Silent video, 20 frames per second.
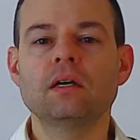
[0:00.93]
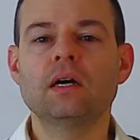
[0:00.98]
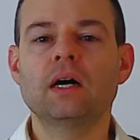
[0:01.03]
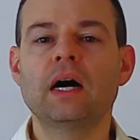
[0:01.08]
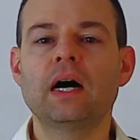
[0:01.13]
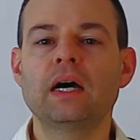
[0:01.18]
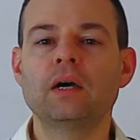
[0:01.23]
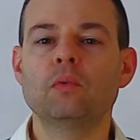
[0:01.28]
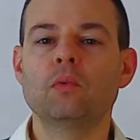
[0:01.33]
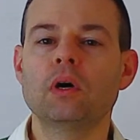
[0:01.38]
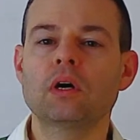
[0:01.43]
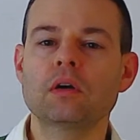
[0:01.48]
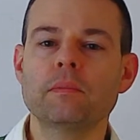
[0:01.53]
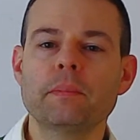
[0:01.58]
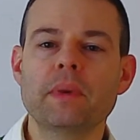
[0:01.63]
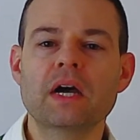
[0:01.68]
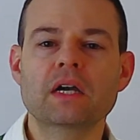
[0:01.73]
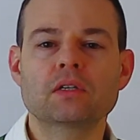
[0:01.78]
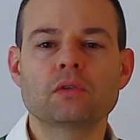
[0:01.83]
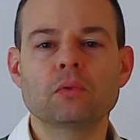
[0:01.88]
Hi, welcome
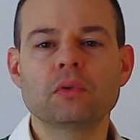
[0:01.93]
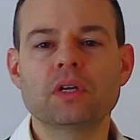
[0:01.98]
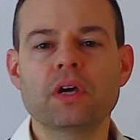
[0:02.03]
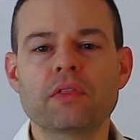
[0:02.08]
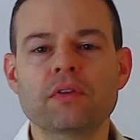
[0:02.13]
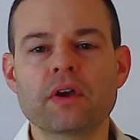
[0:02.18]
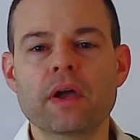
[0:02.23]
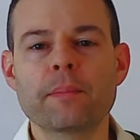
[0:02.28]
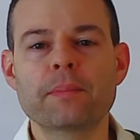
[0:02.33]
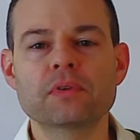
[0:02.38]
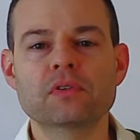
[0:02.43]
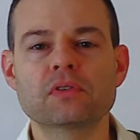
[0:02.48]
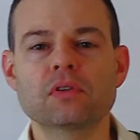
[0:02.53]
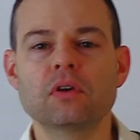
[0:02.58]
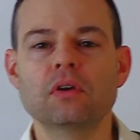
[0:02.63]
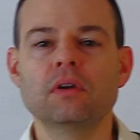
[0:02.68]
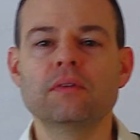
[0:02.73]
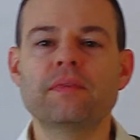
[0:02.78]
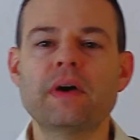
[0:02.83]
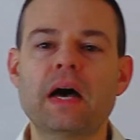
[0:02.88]
back to another
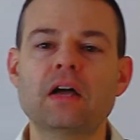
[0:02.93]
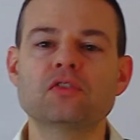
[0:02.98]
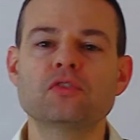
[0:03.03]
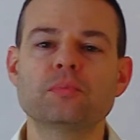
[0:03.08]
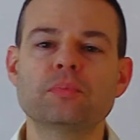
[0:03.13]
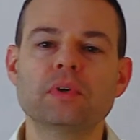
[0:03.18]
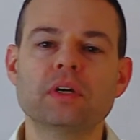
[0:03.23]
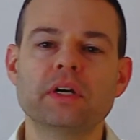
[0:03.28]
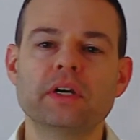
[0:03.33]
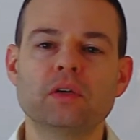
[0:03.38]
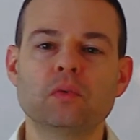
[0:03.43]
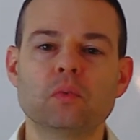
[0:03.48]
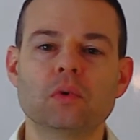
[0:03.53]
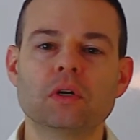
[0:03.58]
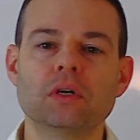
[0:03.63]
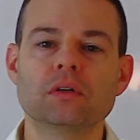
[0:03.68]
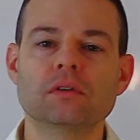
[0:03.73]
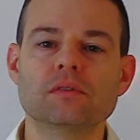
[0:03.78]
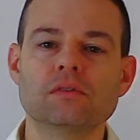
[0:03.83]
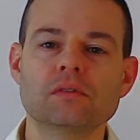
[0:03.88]
episode of Algebra in
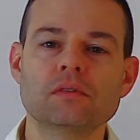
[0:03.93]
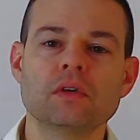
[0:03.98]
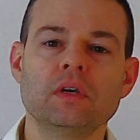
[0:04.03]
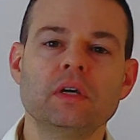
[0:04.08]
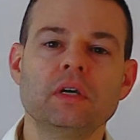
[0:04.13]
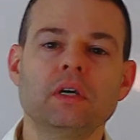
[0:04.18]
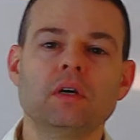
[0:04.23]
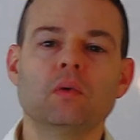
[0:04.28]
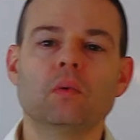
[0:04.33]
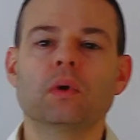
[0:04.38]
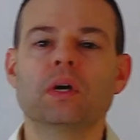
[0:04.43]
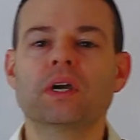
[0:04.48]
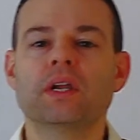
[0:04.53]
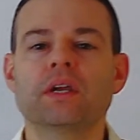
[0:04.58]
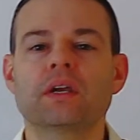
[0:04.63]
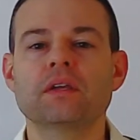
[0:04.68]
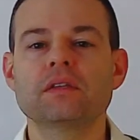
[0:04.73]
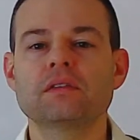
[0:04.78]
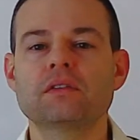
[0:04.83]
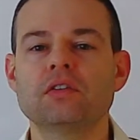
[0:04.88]
Words. We're going to
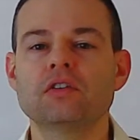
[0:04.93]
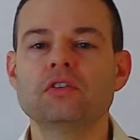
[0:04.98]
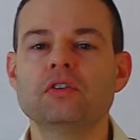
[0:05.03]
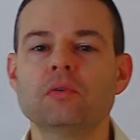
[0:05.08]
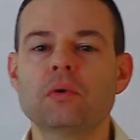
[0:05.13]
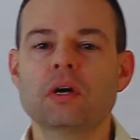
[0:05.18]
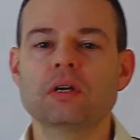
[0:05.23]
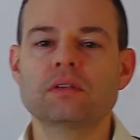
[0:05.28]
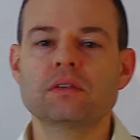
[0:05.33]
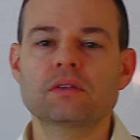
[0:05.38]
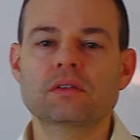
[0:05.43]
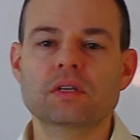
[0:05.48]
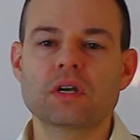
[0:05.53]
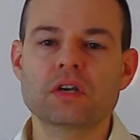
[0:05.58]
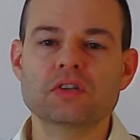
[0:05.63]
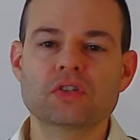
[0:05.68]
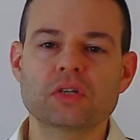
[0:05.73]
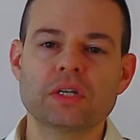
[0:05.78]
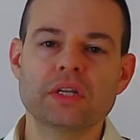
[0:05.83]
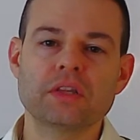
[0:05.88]
continue our
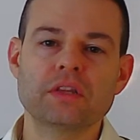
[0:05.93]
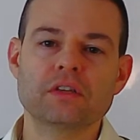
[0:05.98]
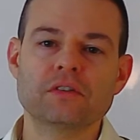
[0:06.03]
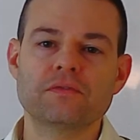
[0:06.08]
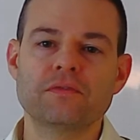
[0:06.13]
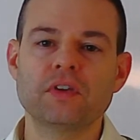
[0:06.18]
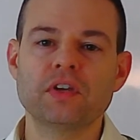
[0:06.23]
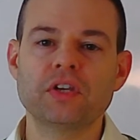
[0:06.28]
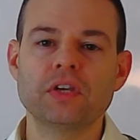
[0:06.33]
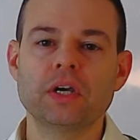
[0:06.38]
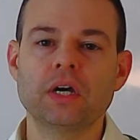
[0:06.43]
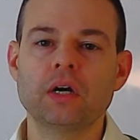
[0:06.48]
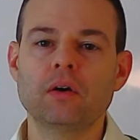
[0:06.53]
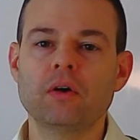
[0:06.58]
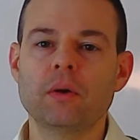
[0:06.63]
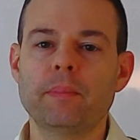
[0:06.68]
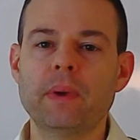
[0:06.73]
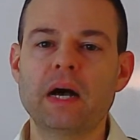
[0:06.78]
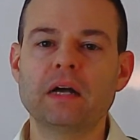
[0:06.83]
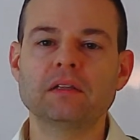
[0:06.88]
discussion in this video
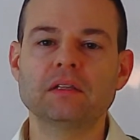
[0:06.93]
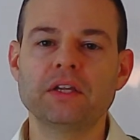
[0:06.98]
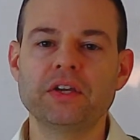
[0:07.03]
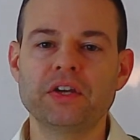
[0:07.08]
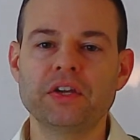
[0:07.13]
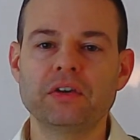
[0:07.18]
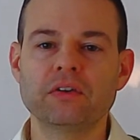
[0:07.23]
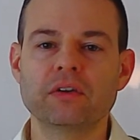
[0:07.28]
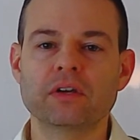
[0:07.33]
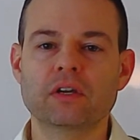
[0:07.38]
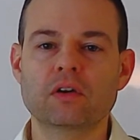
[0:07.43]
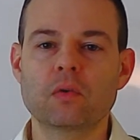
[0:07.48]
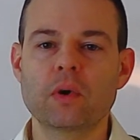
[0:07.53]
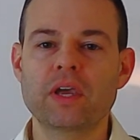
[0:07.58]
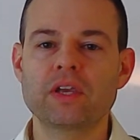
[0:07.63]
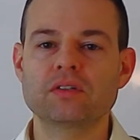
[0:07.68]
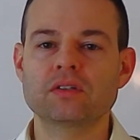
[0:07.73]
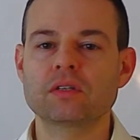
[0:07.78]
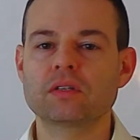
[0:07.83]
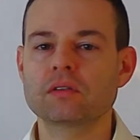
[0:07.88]
about linear
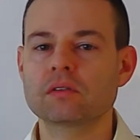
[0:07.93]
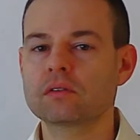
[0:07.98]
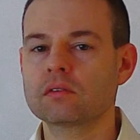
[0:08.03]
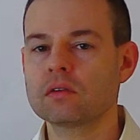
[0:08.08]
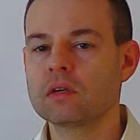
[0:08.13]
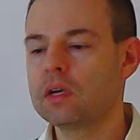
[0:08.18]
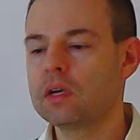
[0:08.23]
equations.